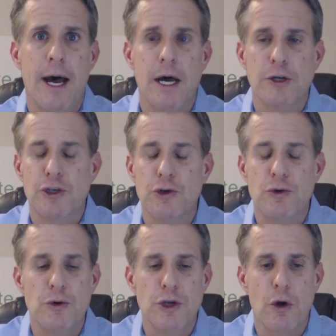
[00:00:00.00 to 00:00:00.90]
uh,
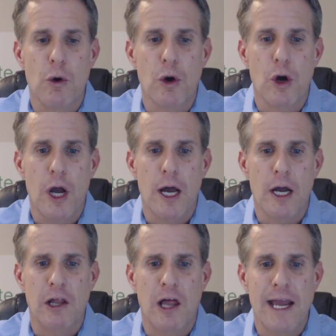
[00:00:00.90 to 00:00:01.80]
to your
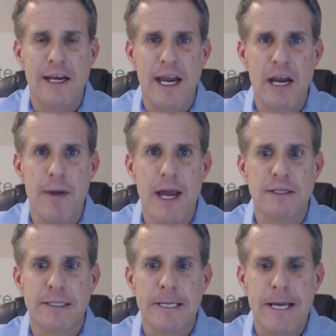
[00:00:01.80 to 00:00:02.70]
uh, client
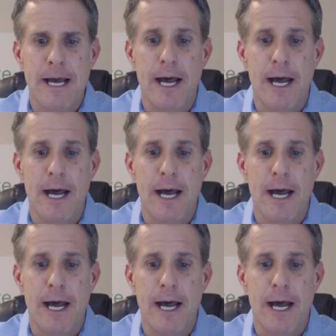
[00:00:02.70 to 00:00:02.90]
database